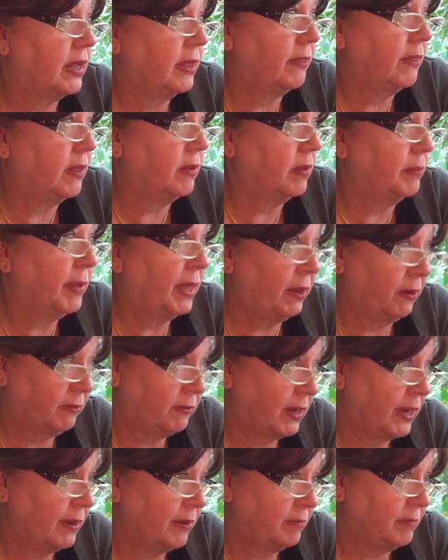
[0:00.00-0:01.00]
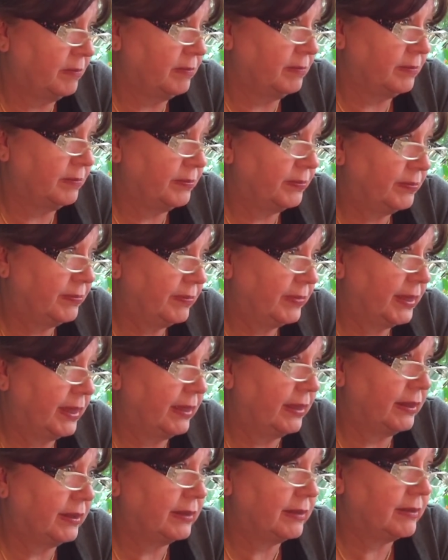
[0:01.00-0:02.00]
the amount of time
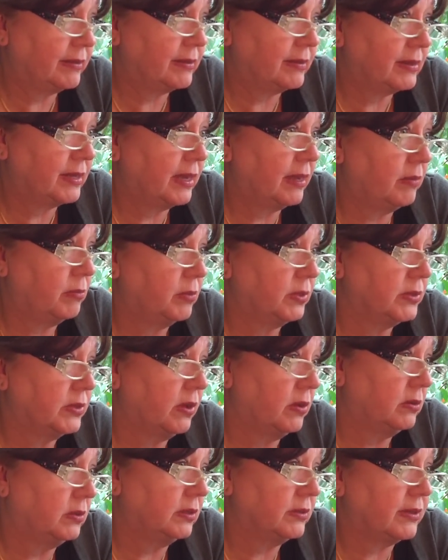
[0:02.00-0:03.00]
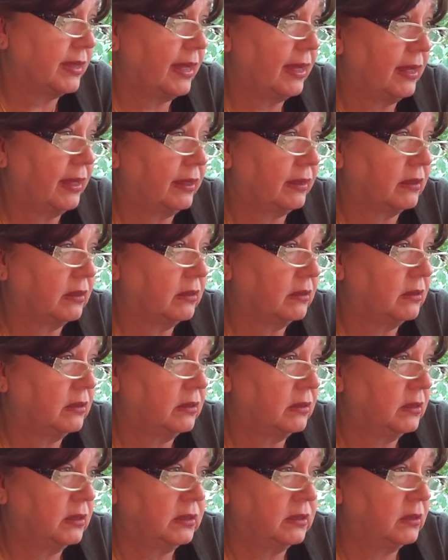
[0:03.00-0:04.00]
that Ted was on that,
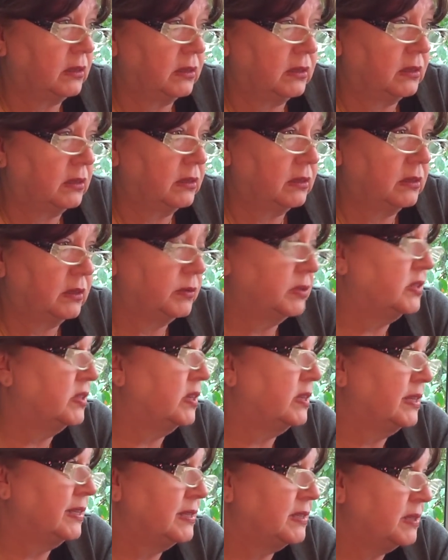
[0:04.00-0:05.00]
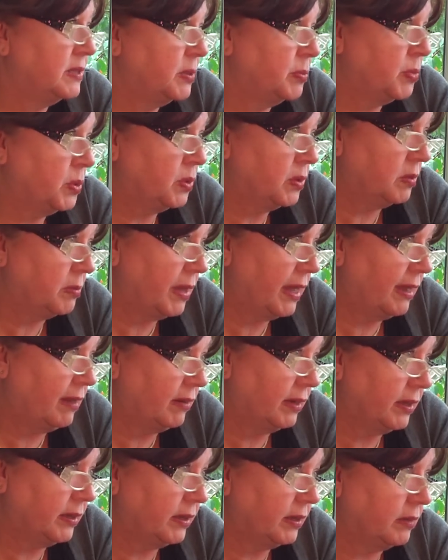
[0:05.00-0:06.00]
there was nothing simple
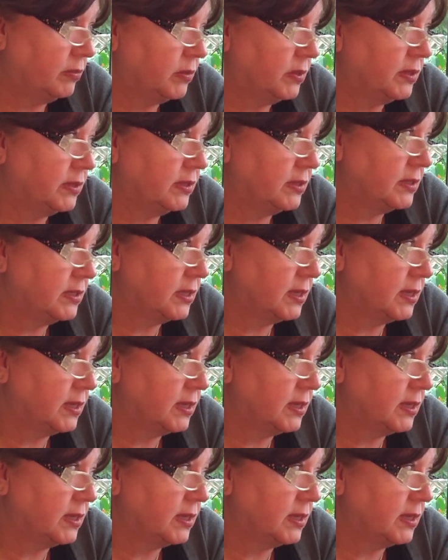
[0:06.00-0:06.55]
about it. It was